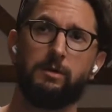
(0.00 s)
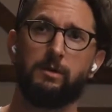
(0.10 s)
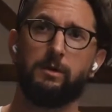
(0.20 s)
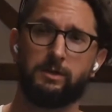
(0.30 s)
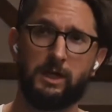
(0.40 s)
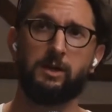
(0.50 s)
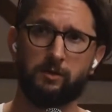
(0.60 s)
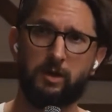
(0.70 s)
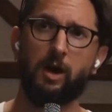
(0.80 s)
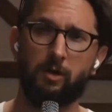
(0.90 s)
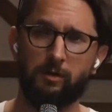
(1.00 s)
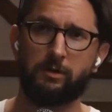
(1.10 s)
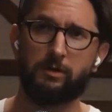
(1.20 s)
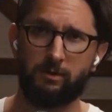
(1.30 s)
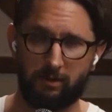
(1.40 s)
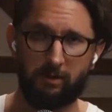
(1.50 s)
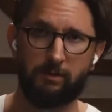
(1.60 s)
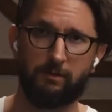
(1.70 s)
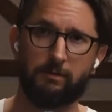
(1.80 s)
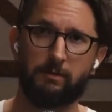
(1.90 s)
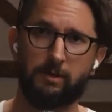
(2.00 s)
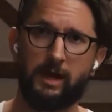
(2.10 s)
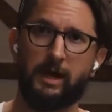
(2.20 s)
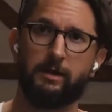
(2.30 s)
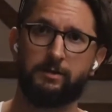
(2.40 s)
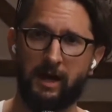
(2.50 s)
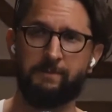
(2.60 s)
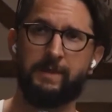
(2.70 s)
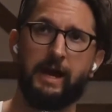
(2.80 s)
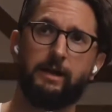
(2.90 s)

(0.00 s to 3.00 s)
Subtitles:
Cheaters go. Yeah, type that.